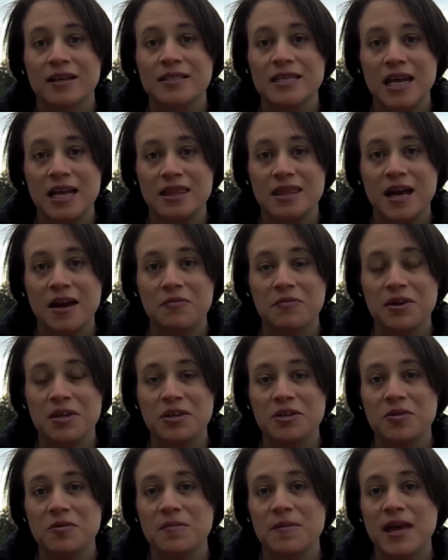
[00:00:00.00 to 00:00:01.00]
Take that with
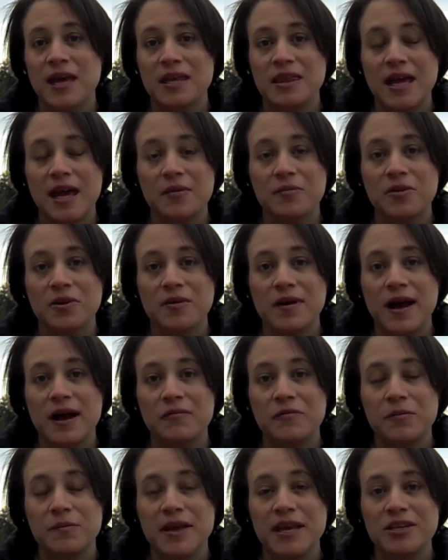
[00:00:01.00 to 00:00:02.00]
you. Make that your
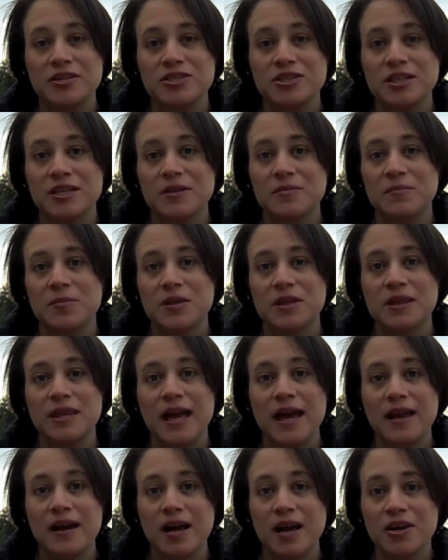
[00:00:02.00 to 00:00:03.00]
affirmation. Put
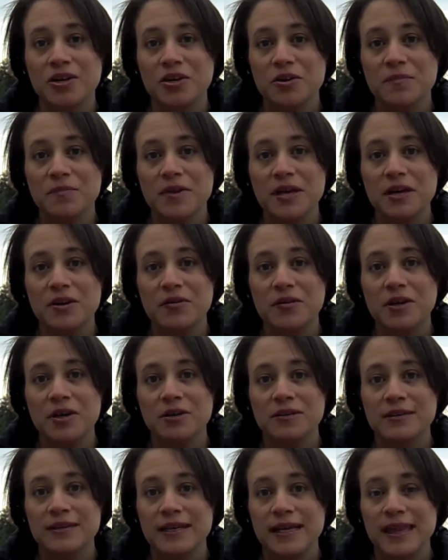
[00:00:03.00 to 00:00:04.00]
that on your
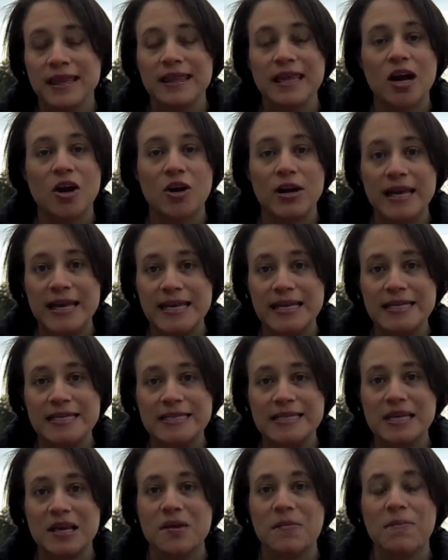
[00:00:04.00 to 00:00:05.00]
mirror. There
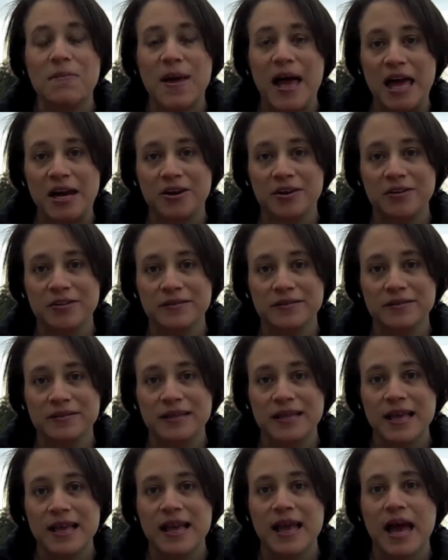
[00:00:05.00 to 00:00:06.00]
is better
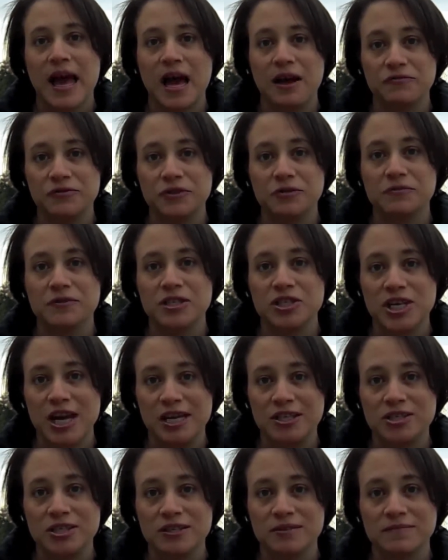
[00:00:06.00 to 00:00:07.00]
after
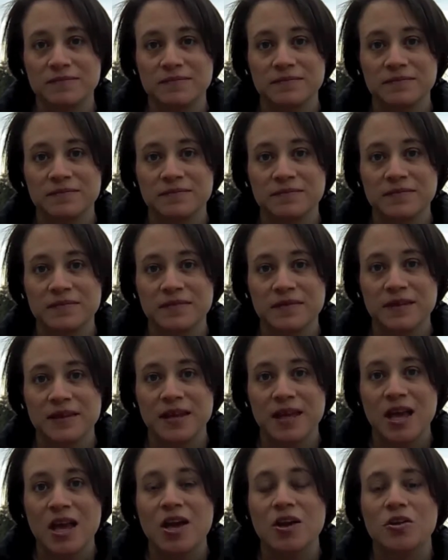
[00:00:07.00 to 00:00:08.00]
rejection.
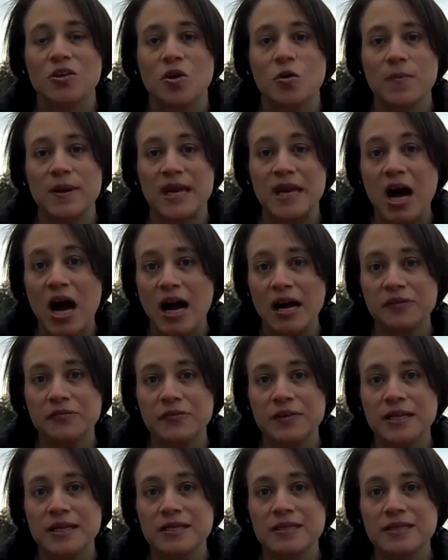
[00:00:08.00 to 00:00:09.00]
Go be
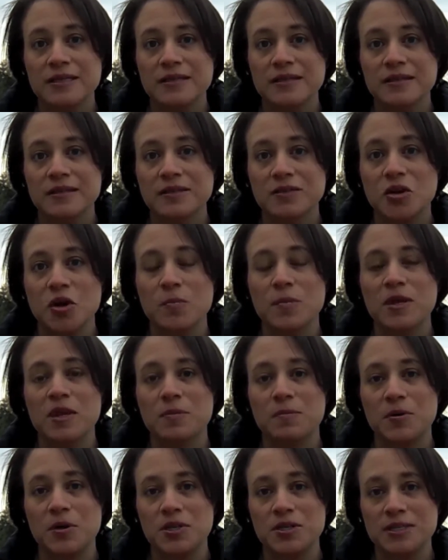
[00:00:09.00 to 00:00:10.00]
confident. Go be
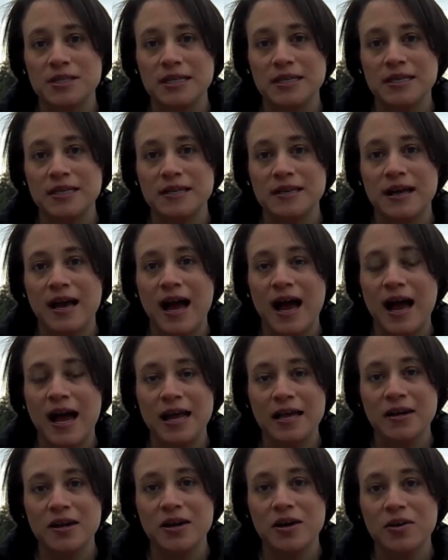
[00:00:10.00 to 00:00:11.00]
the person
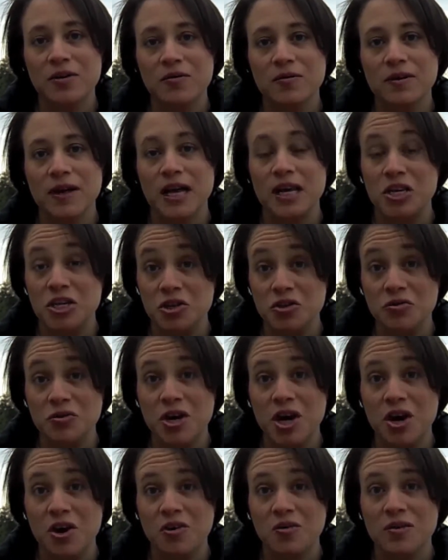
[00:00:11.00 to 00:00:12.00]
I know and you
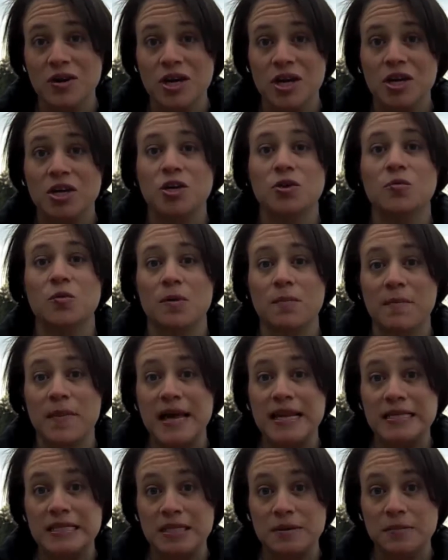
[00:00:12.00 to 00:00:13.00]
know you are
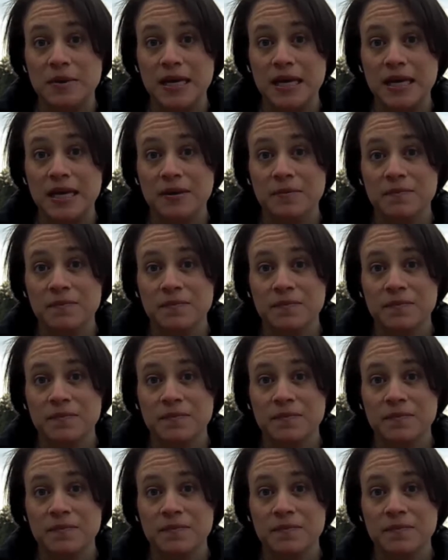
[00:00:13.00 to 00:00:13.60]
meant to be.